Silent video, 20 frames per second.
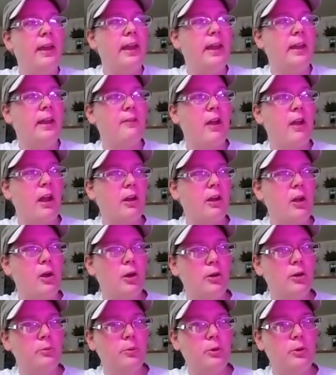hey, I've got
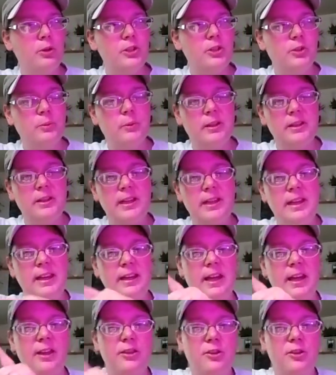cardboard, so I'm going to
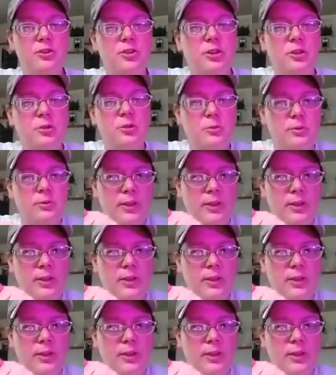take it out there to